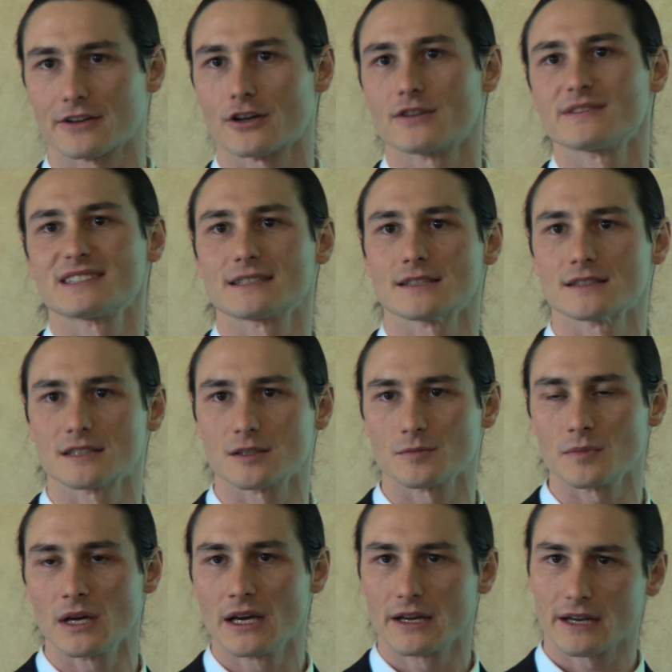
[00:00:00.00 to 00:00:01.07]
nervous
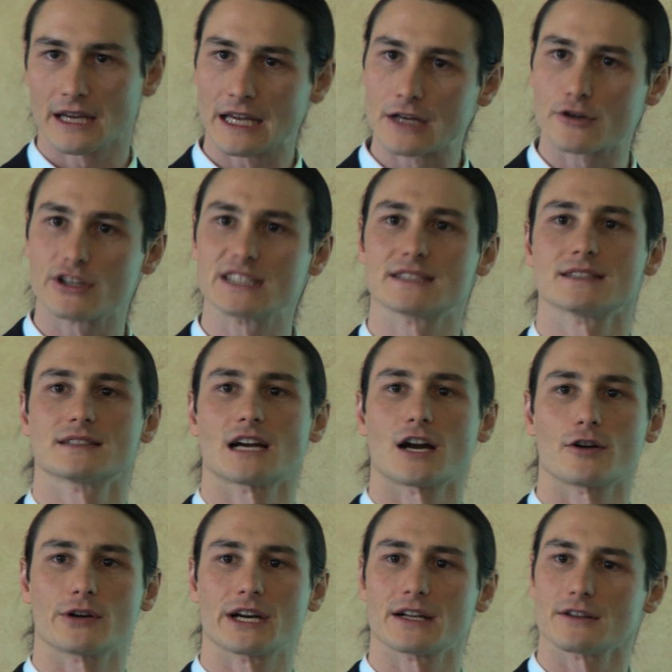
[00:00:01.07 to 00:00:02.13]
system, increases
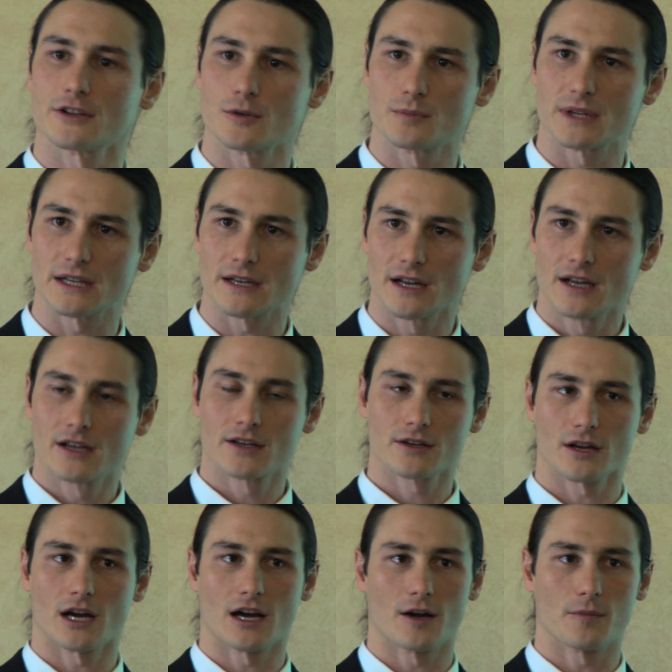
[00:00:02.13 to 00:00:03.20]
heart rate a little bit,
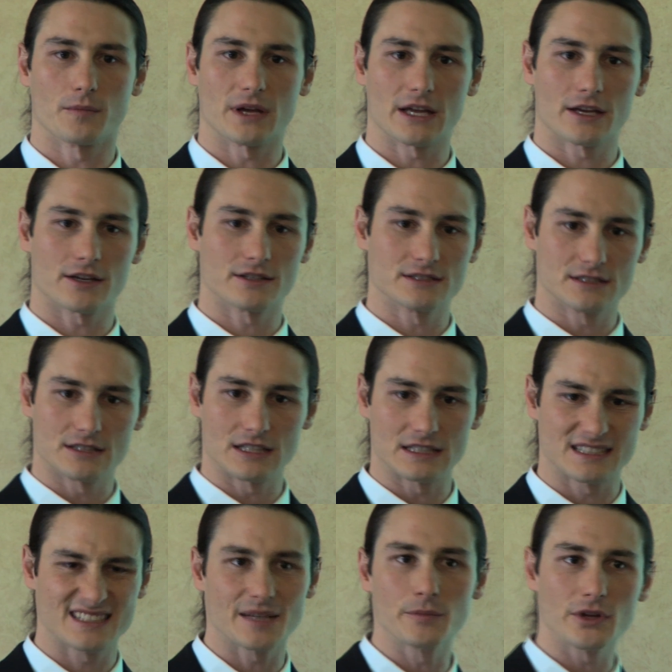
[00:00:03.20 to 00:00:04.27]

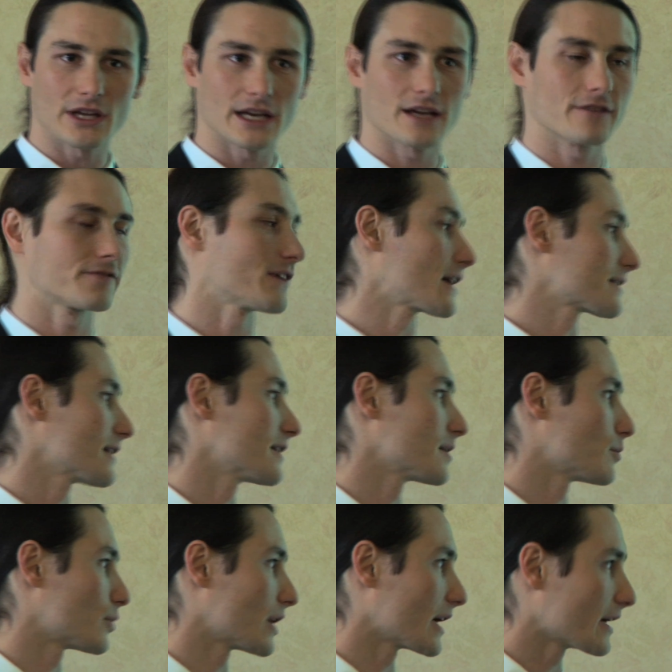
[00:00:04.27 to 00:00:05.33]
stimulating effect on the
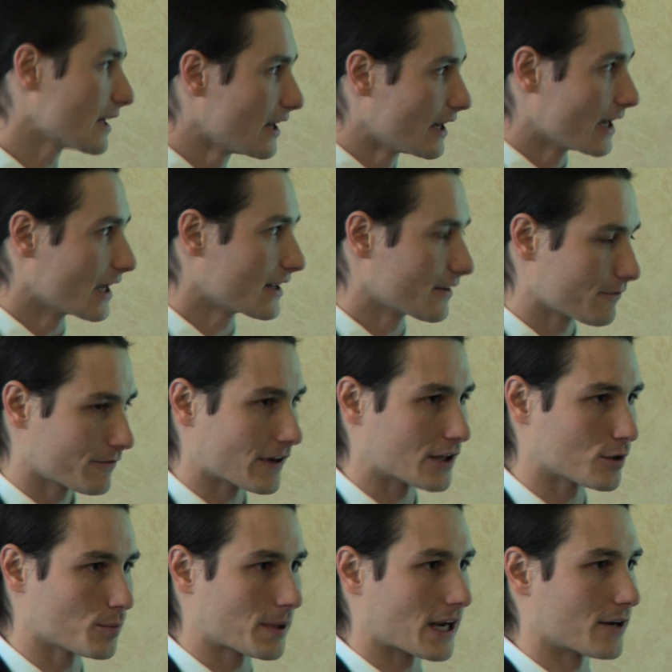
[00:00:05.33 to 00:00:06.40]
brain, and
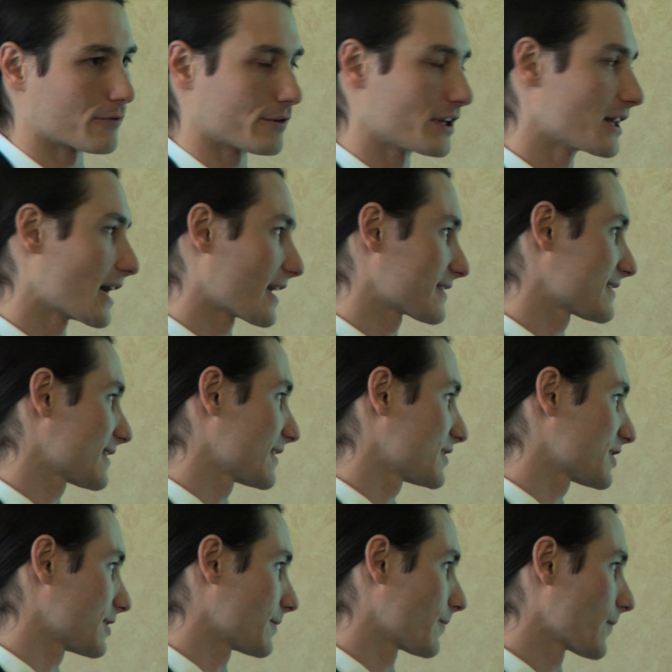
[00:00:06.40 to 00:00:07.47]
followed by
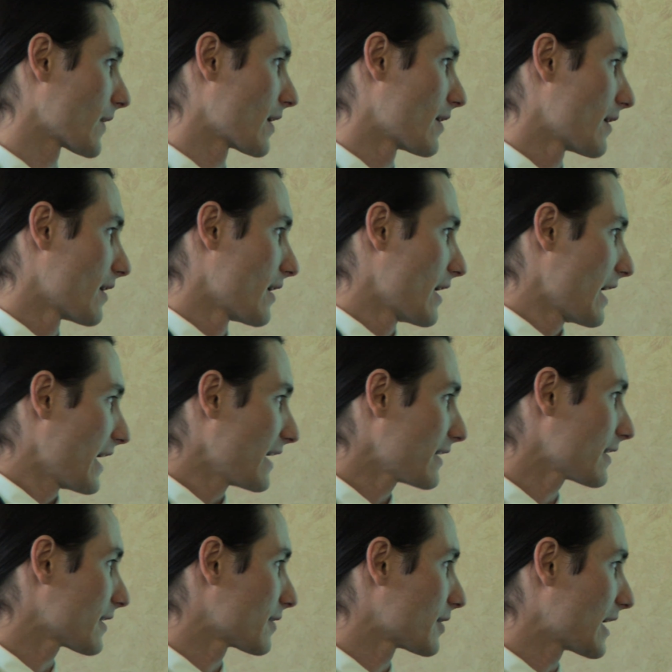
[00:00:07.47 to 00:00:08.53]
relaxation.
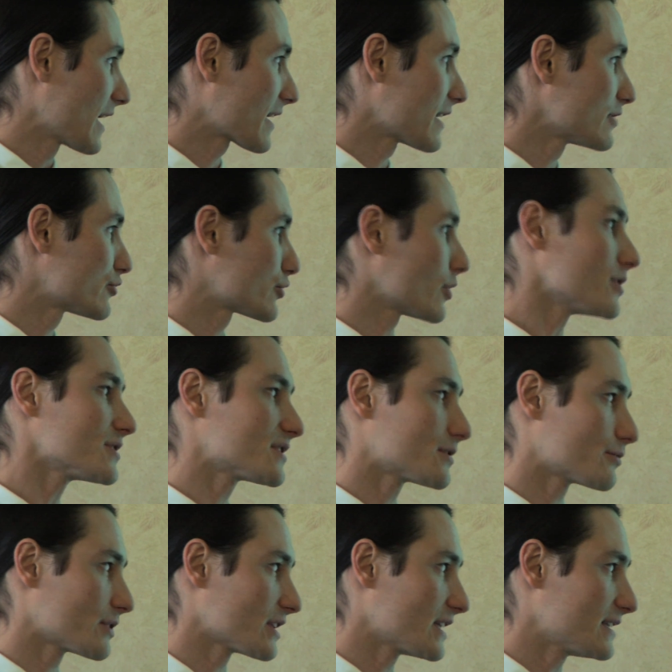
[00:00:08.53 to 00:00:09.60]
It controls the
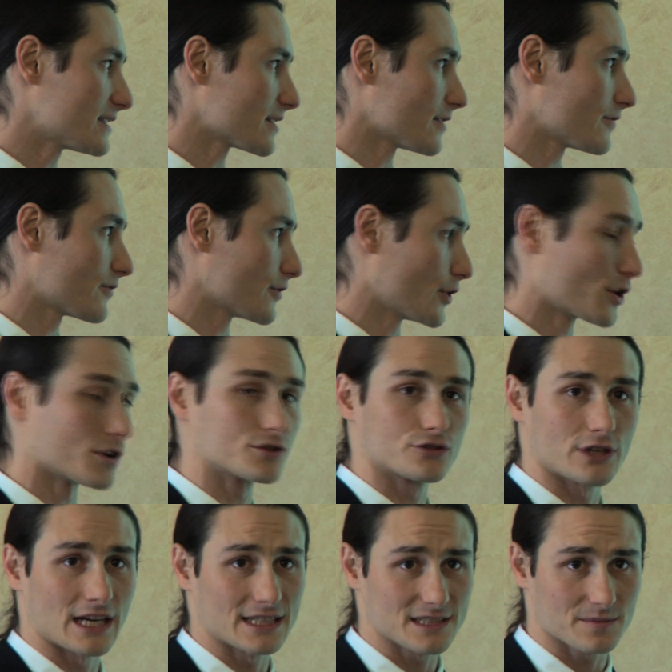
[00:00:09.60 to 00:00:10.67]
release of
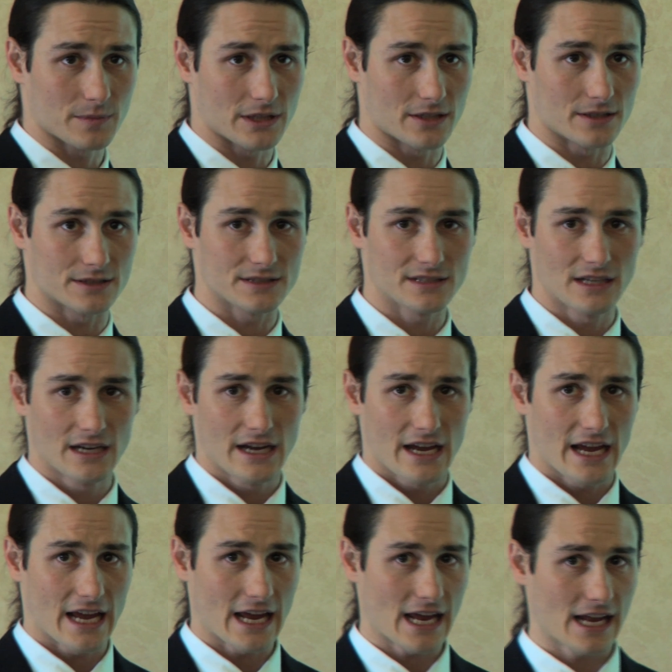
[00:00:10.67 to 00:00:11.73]
neurotransmitters.
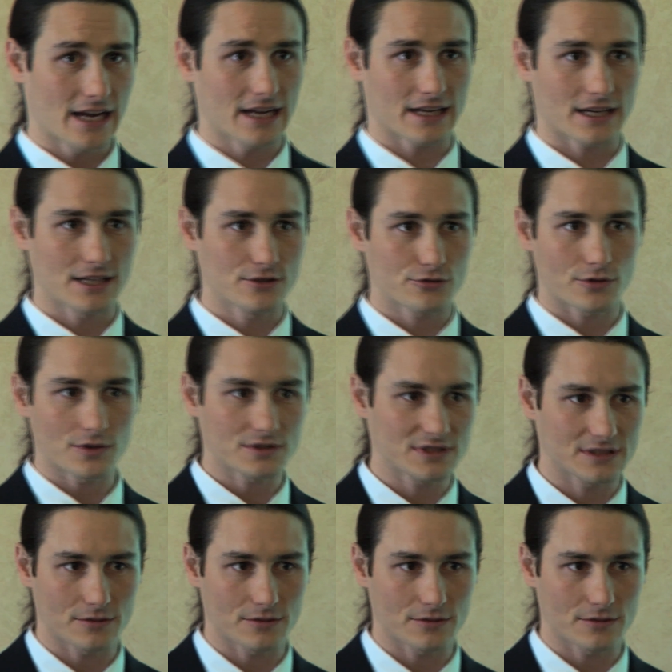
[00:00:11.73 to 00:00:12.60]
And it controls